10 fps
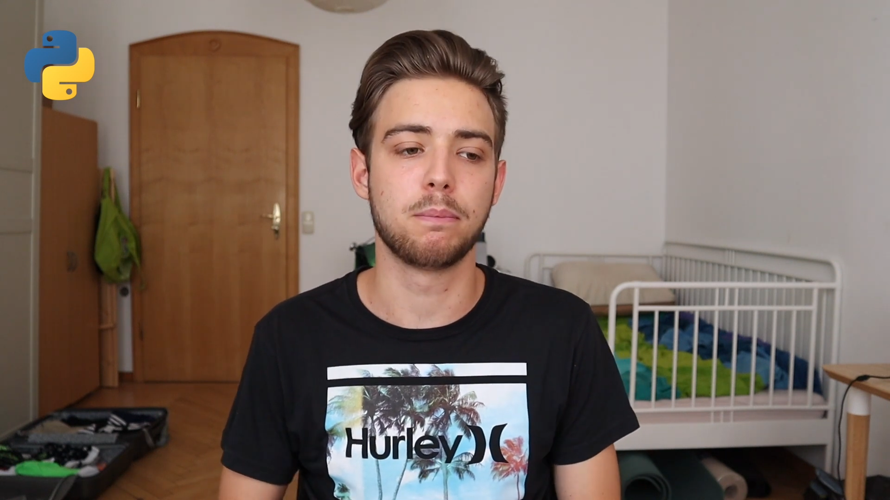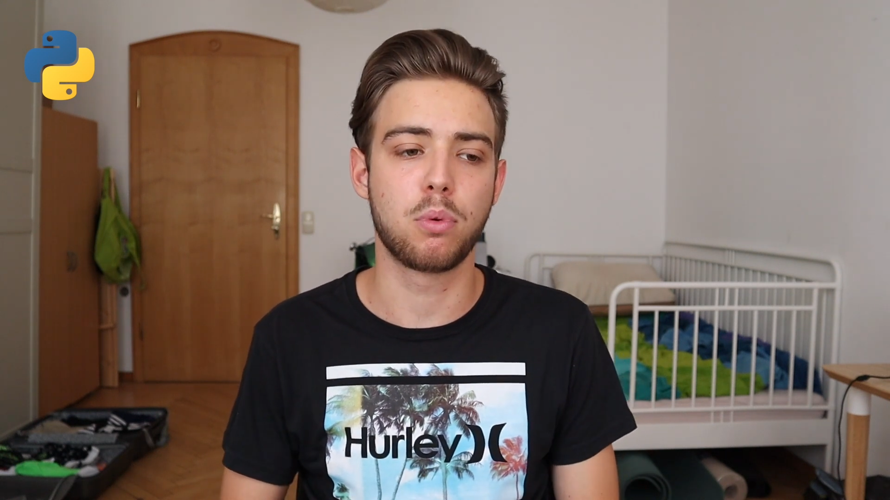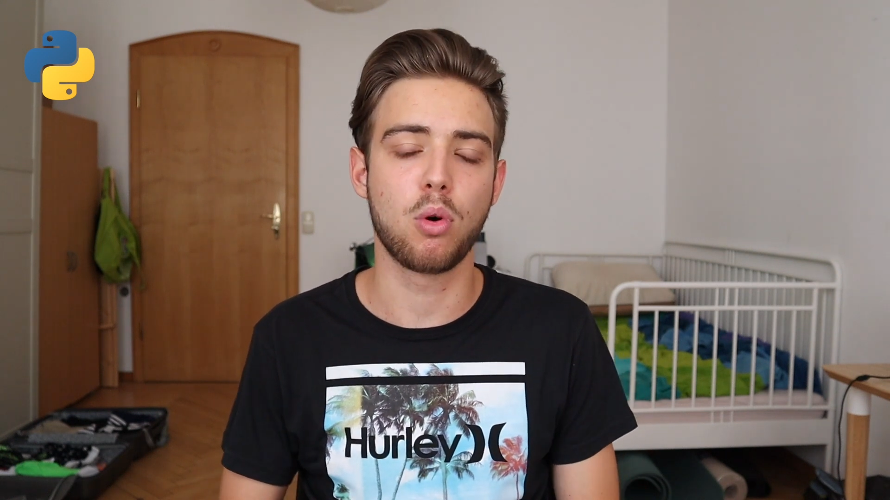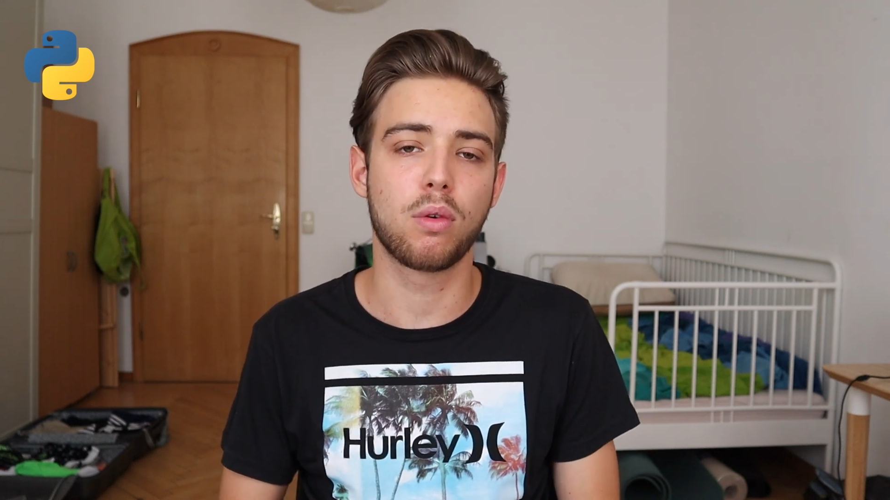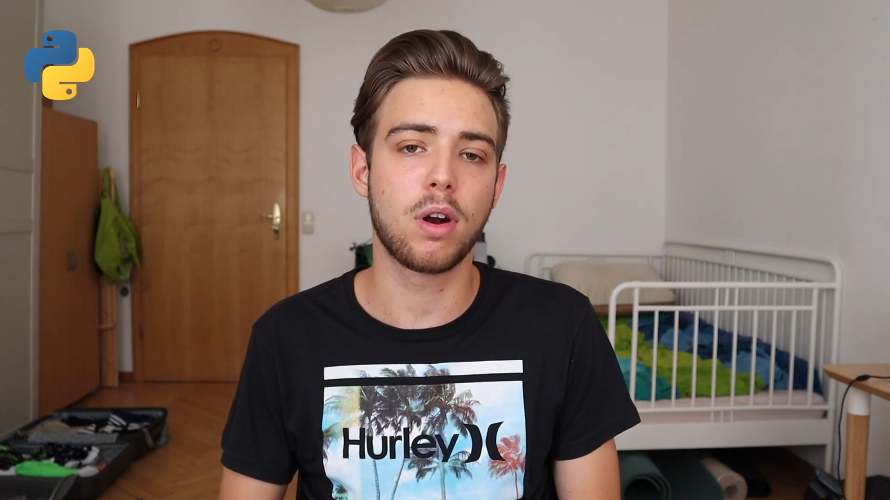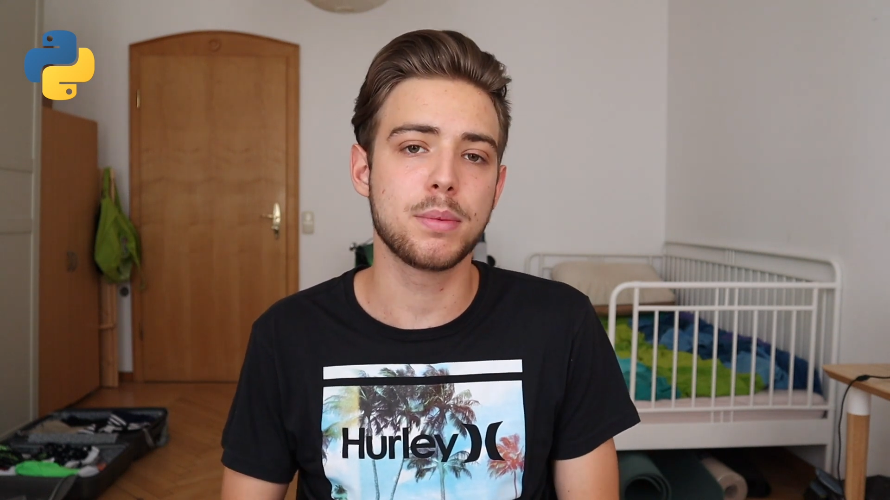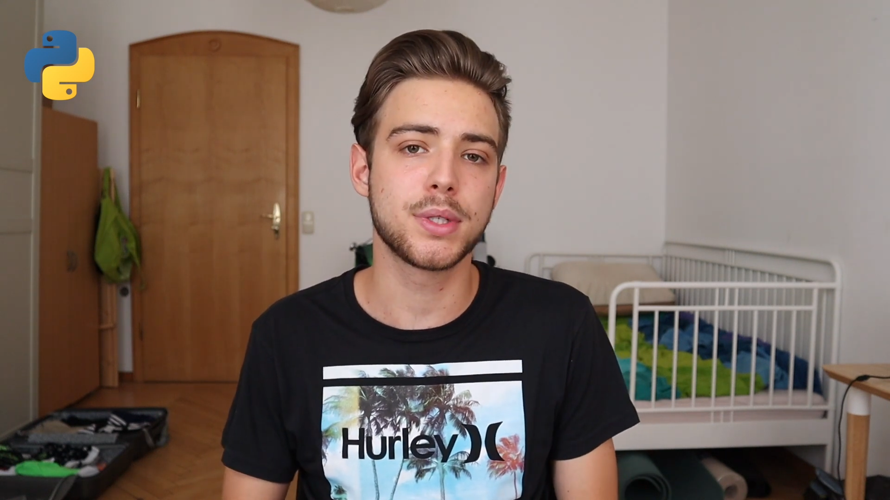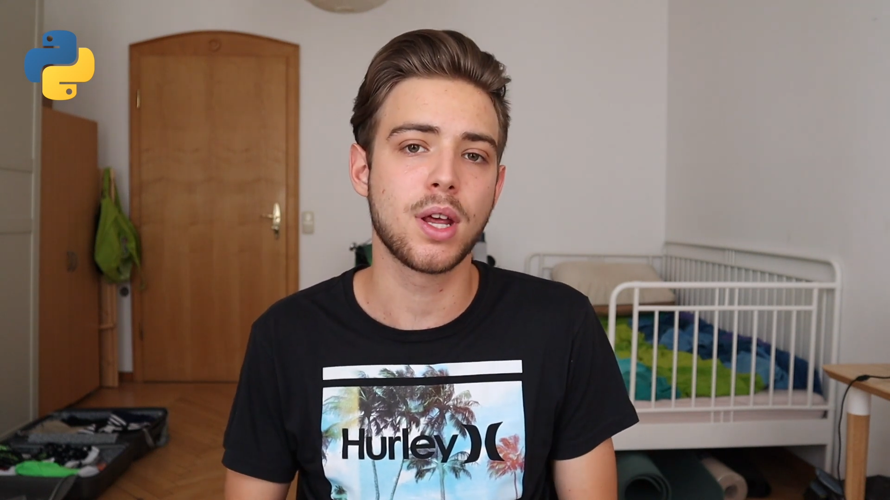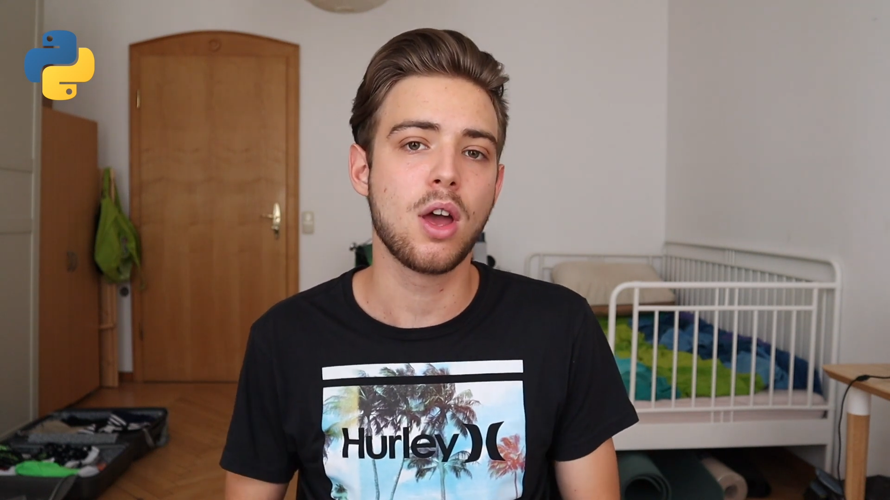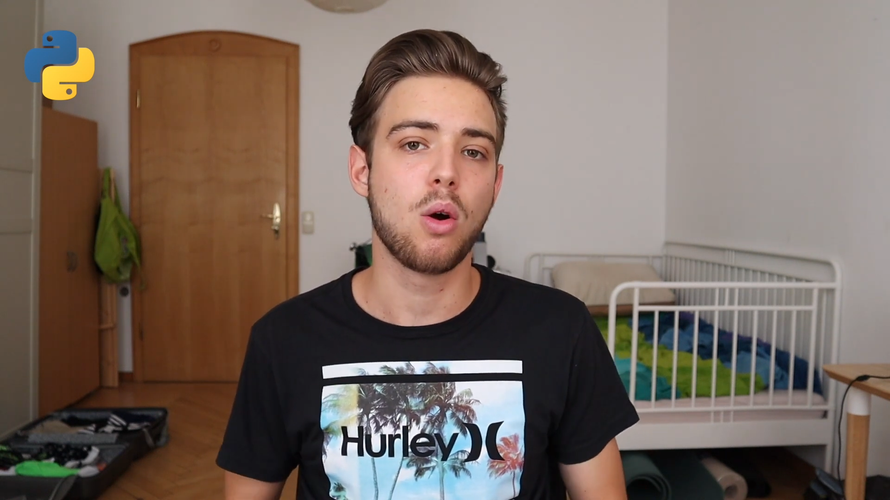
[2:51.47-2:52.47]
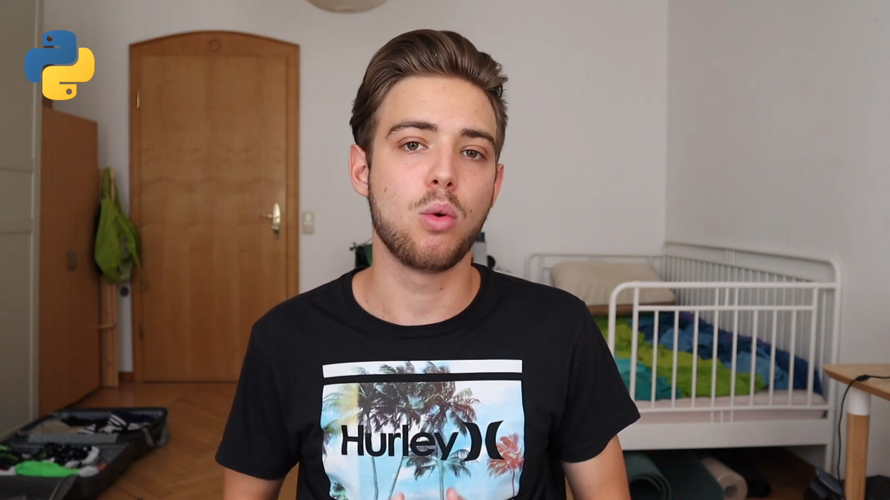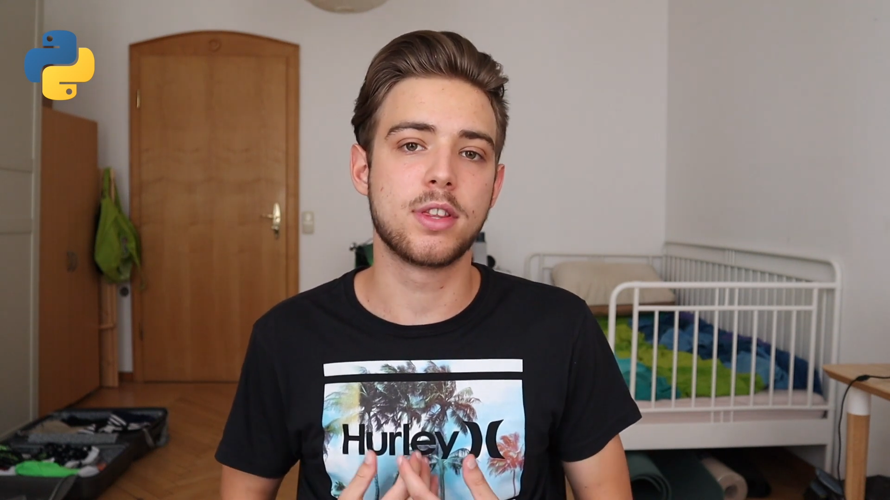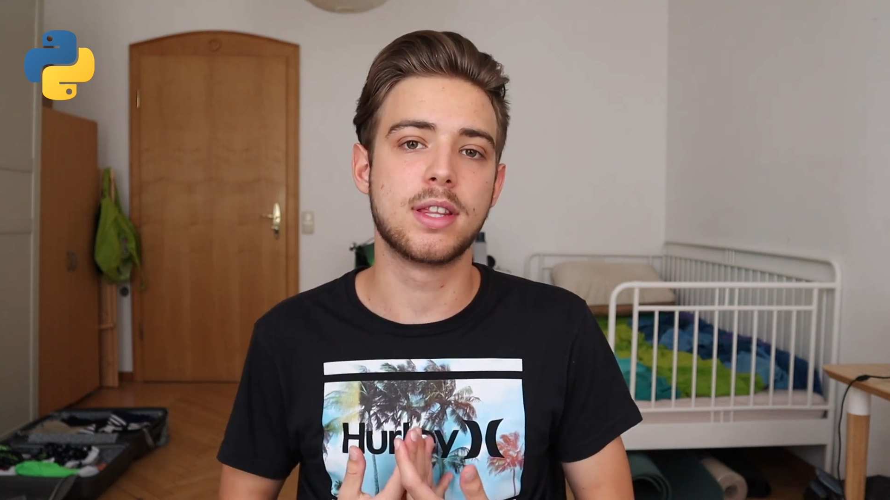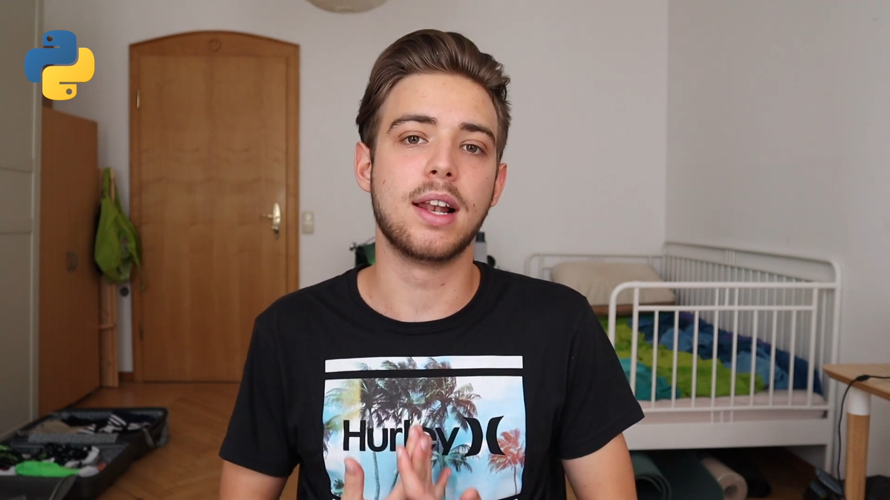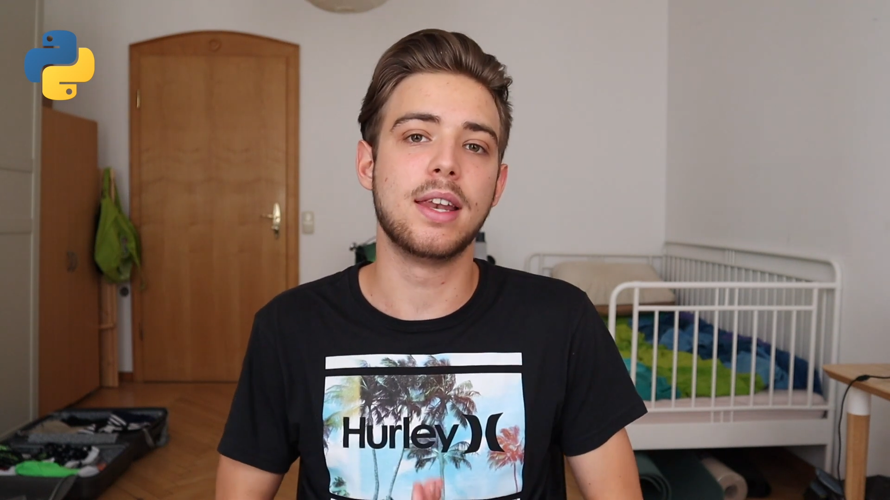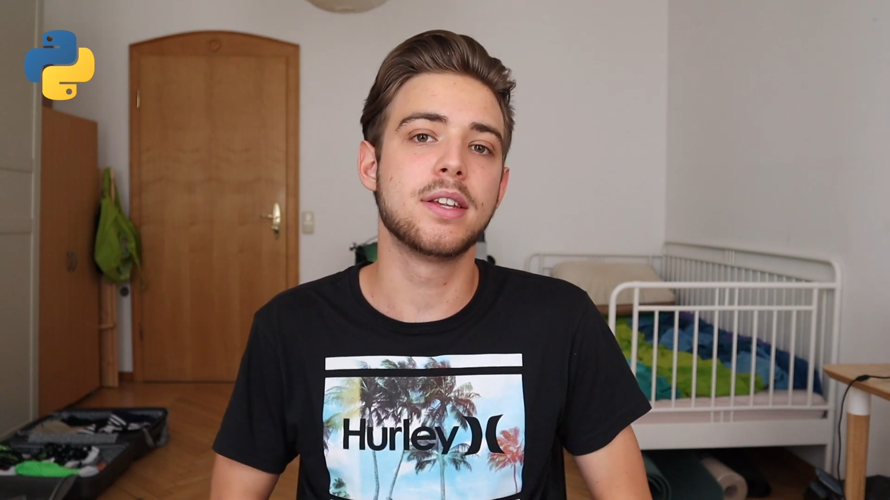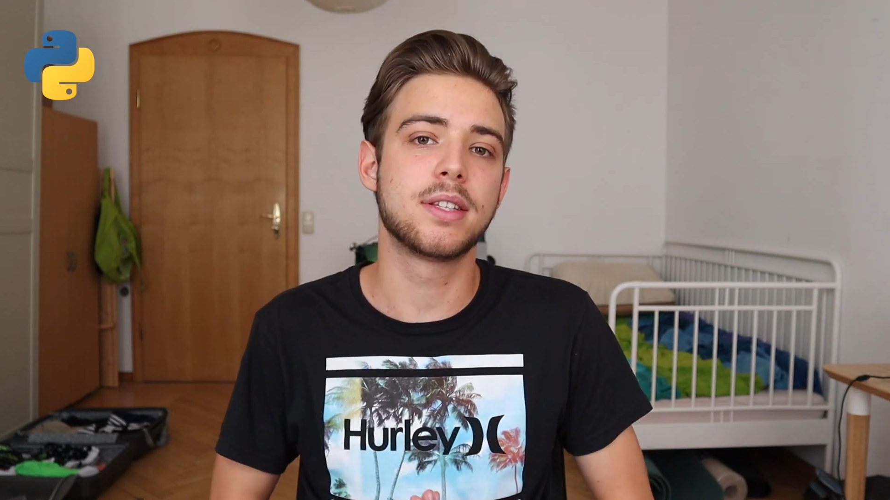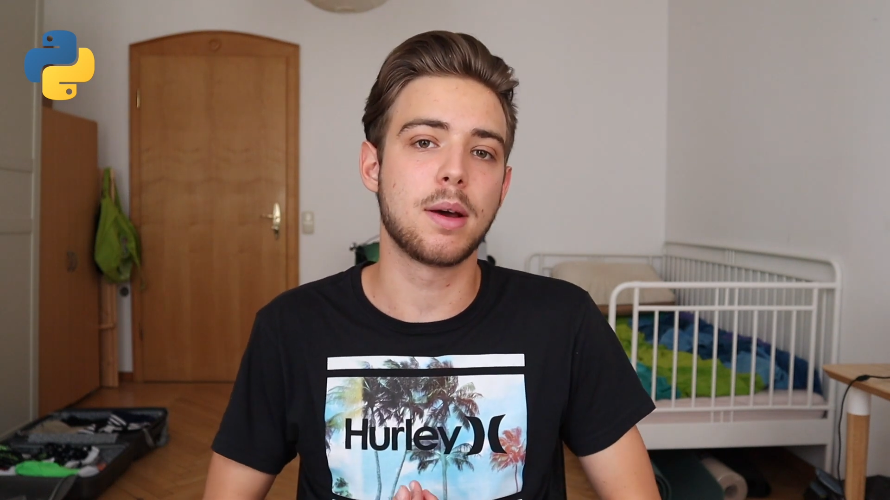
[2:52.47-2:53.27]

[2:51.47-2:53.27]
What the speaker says: programs with the least